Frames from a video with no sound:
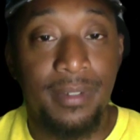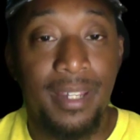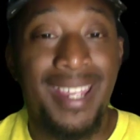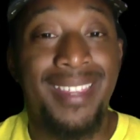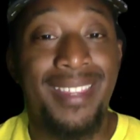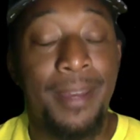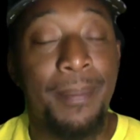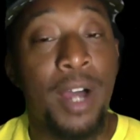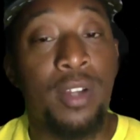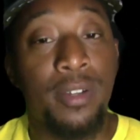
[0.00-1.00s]
and the
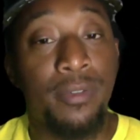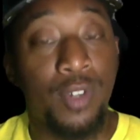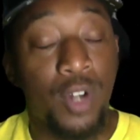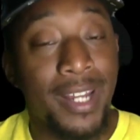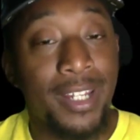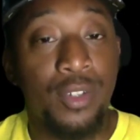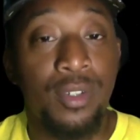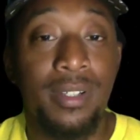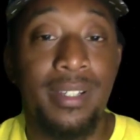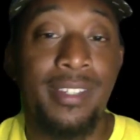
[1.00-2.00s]
amount of credit
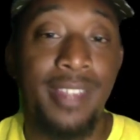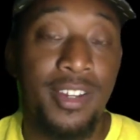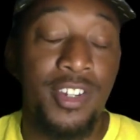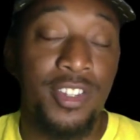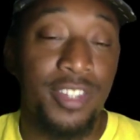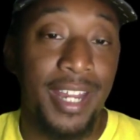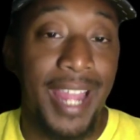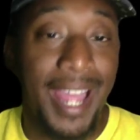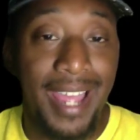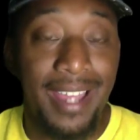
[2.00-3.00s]
utilization that I
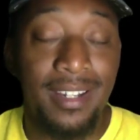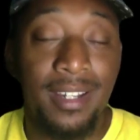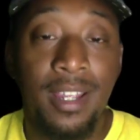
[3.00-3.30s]
had,